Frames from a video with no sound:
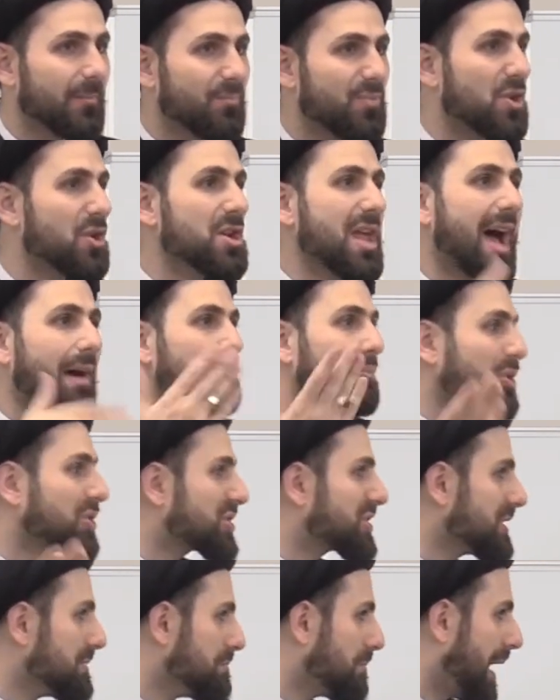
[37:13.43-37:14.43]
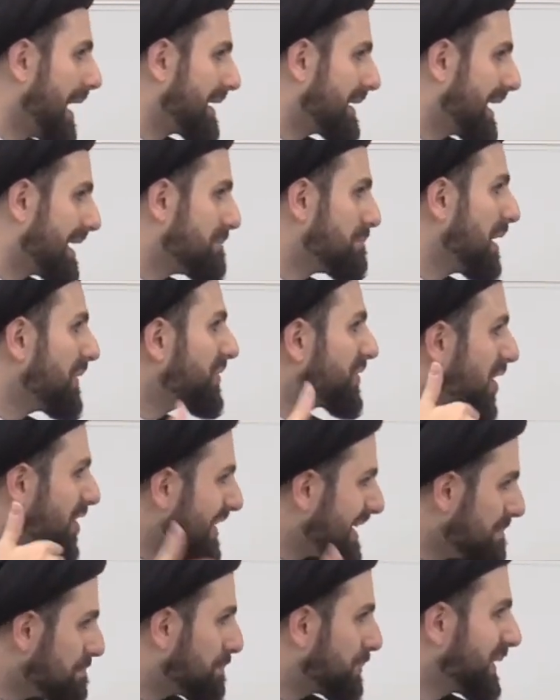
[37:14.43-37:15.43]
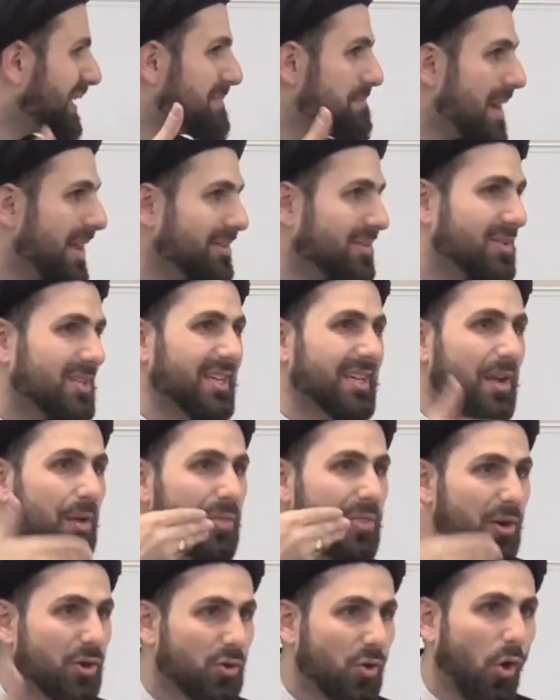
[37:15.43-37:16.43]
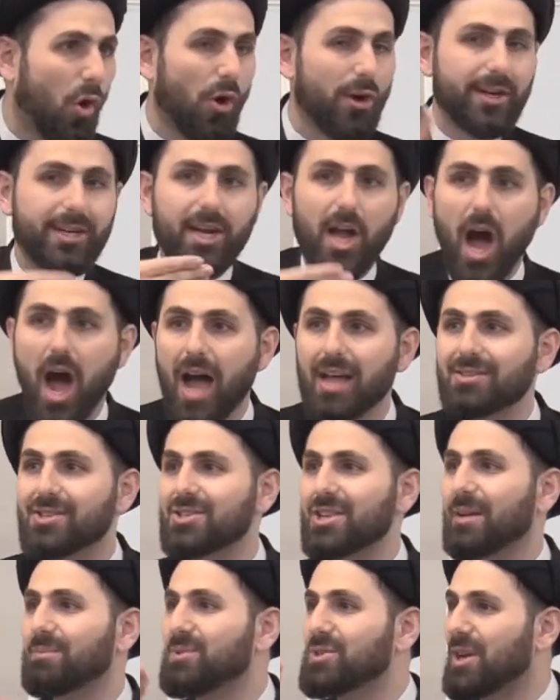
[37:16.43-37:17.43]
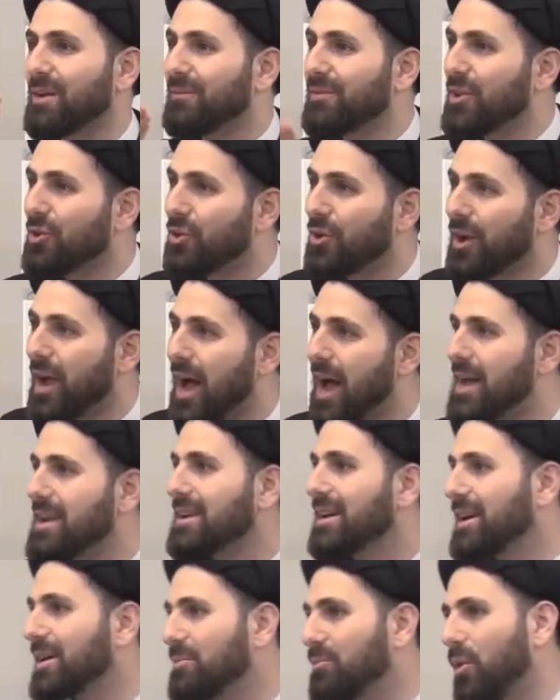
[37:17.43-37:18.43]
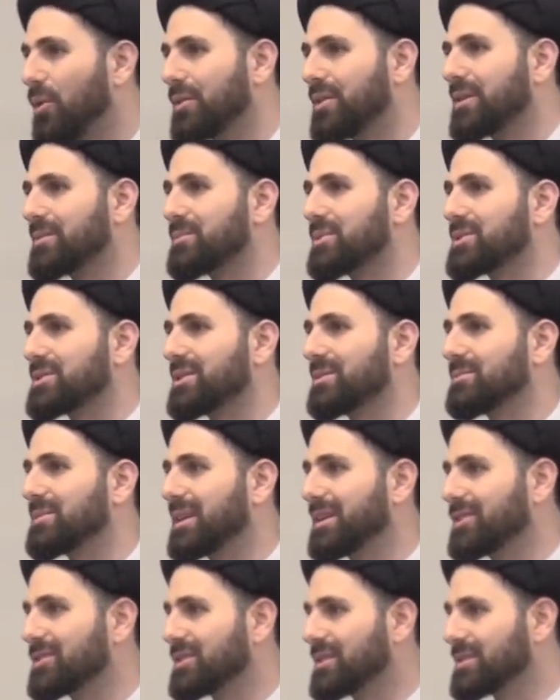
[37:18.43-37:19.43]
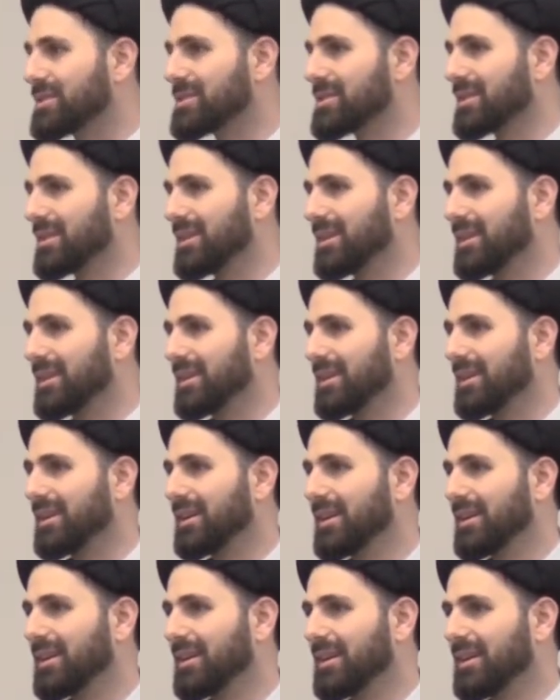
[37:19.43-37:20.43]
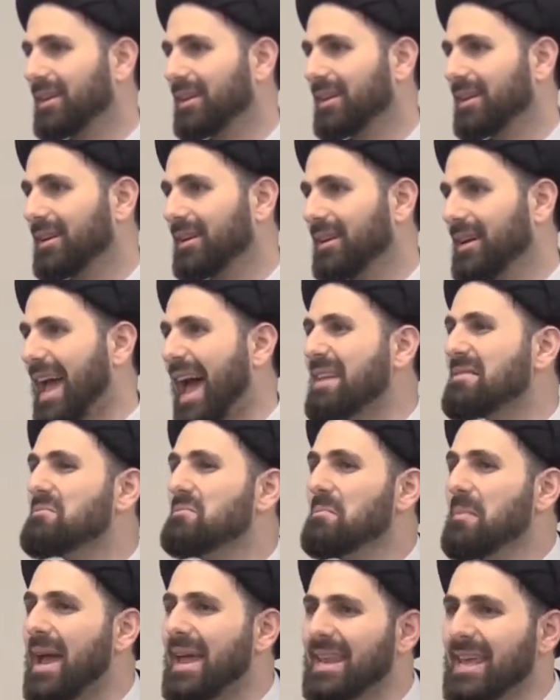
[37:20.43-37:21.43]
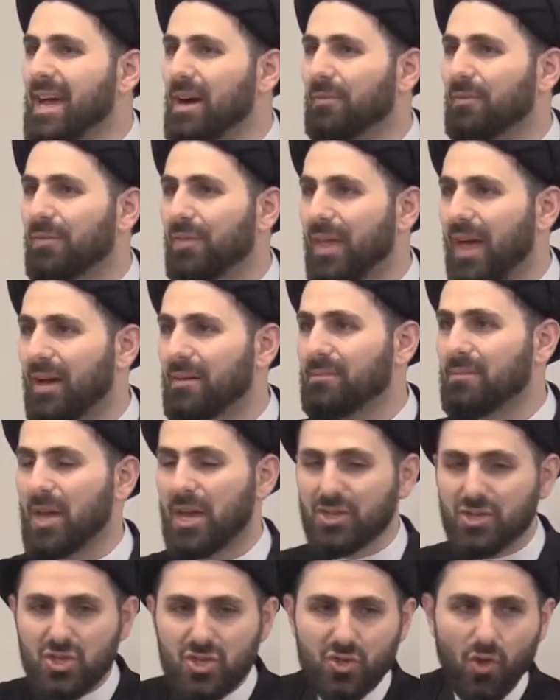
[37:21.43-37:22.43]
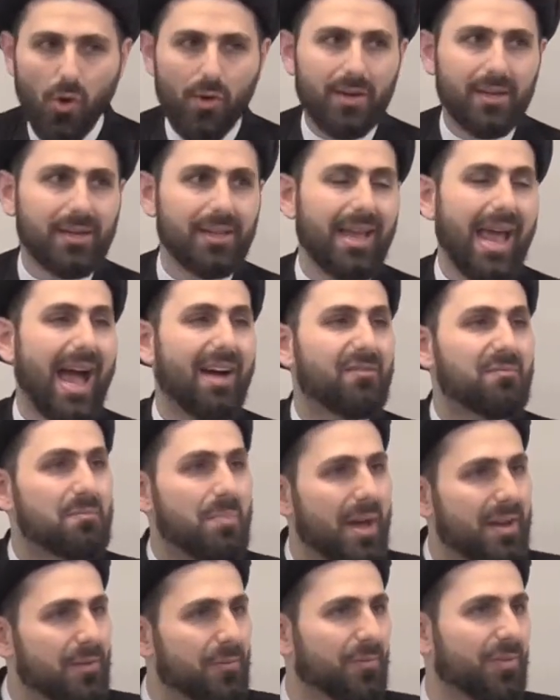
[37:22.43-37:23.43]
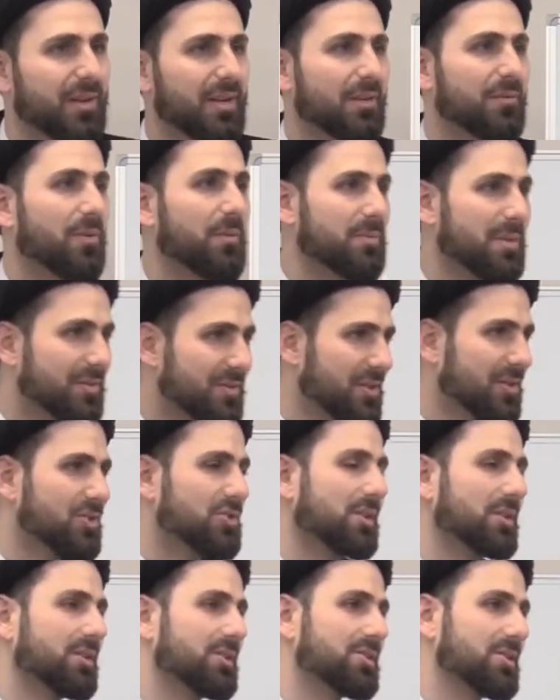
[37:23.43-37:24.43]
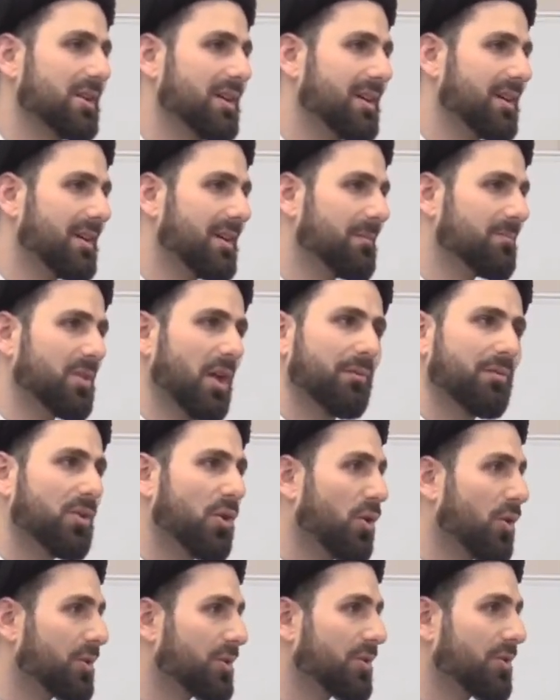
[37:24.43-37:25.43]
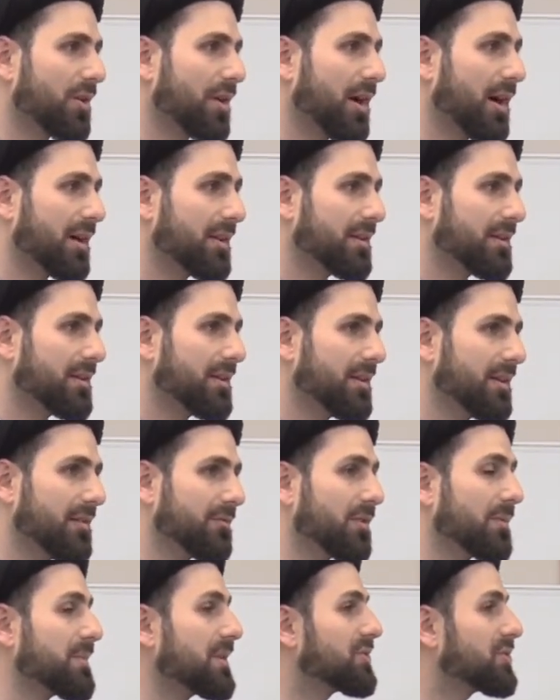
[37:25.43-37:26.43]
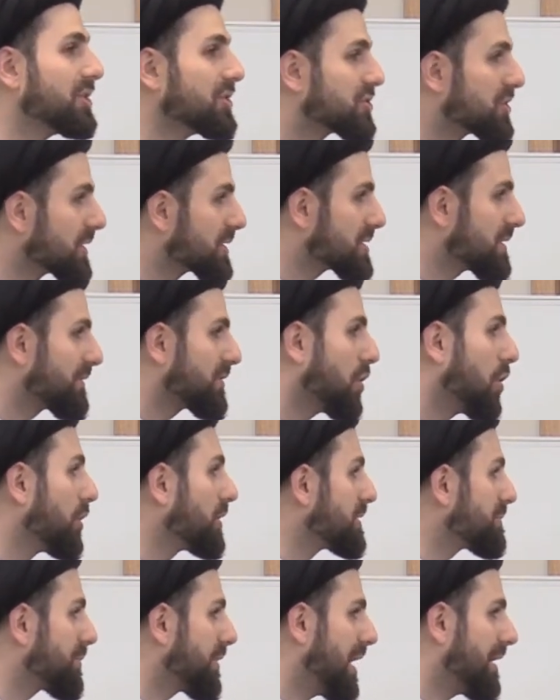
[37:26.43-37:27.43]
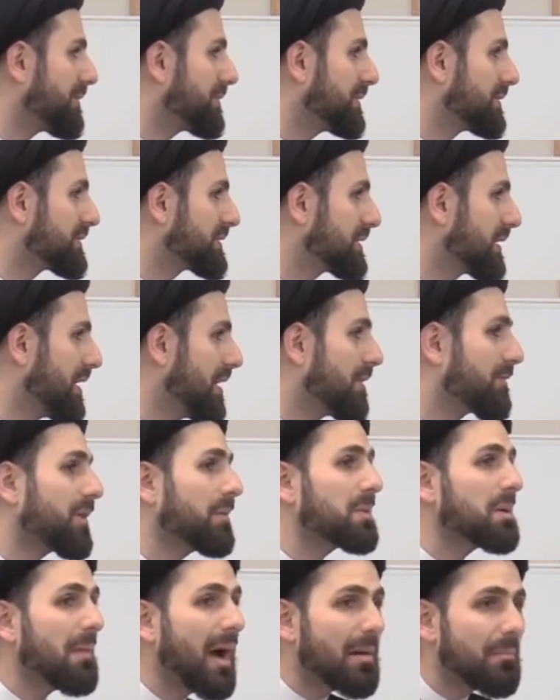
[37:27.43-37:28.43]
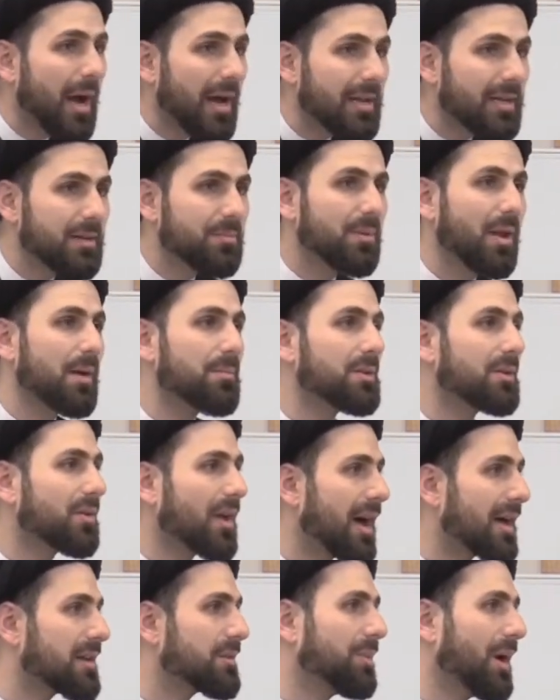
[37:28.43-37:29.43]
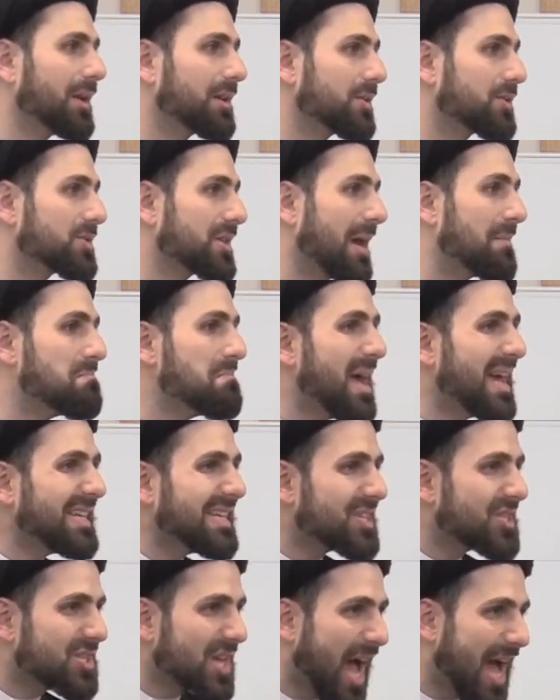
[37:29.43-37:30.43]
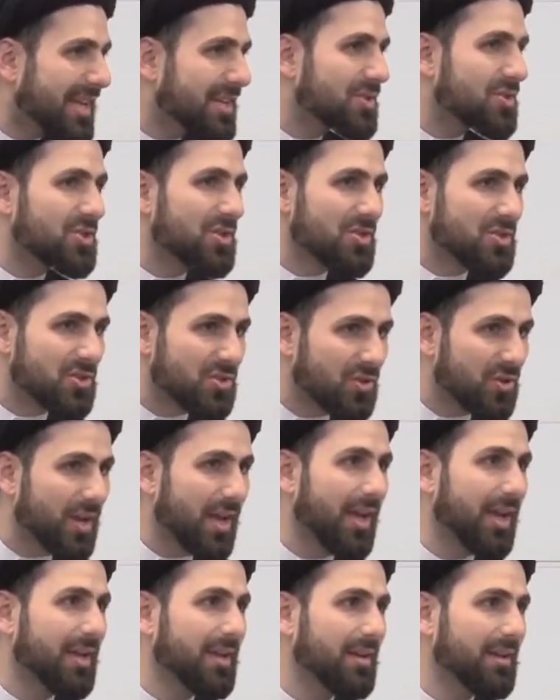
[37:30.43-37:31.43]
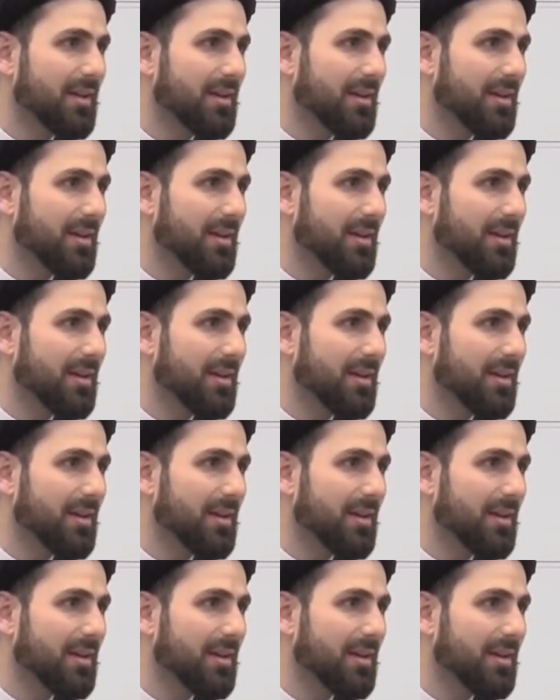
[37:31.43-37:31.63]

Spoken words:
they're not Muslim by name, but they're implementing the core concepts of the Quran more than Muslim nations. And many of them historically have benefited from the teachings of the Holy Quran, from the teachings of the Holy Prophet, from Imam Ali ibn Abi Talib alayhi salam. Many sciences today,